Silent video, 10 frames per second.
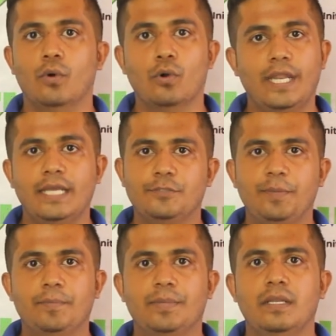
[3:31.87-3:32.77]
old age
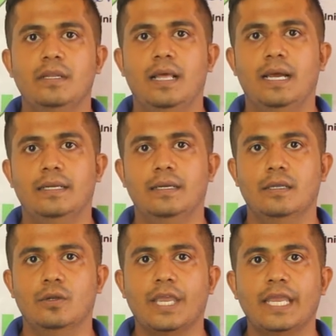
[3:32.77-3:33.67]
people and
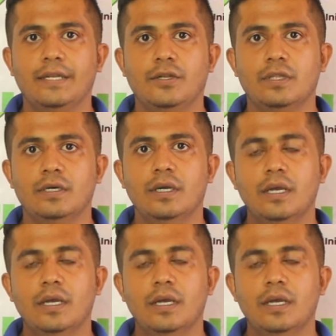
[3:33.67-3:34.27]
looking into the